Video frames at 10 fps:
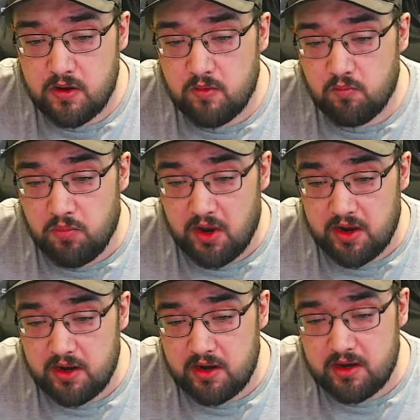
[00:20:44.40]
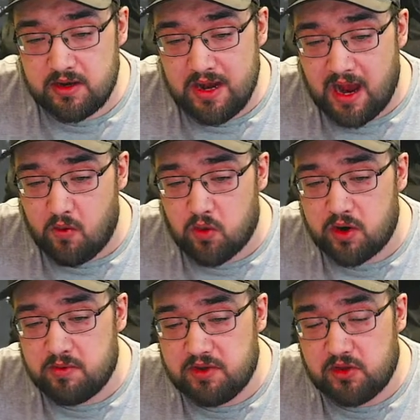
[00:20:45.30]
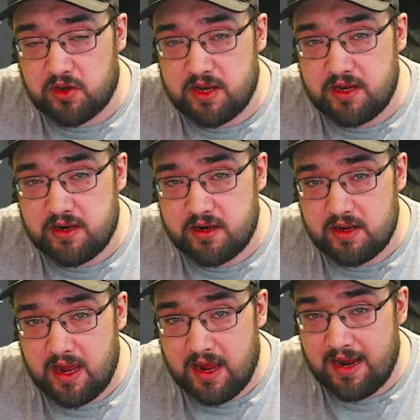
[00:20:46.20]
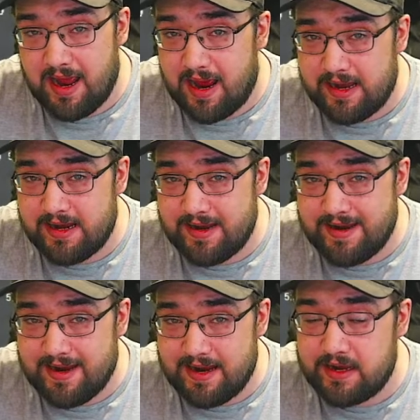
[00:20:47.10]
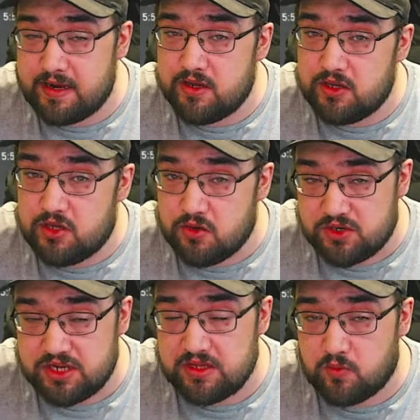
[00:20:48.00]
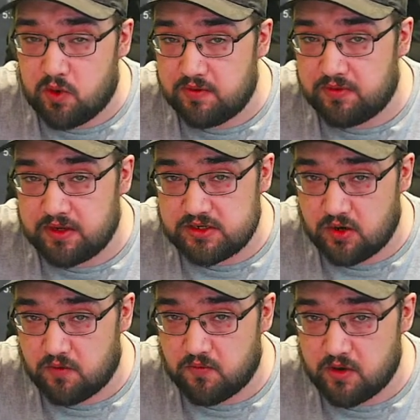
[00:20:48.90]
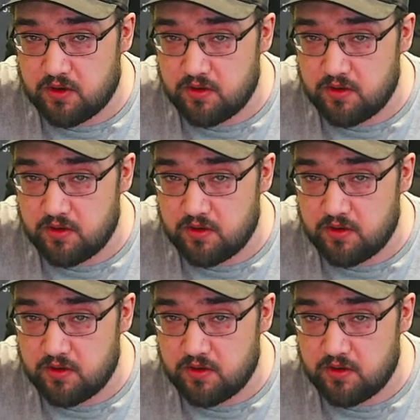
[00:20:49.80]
But now we're going to be looking at adding it in using the Wavelink software.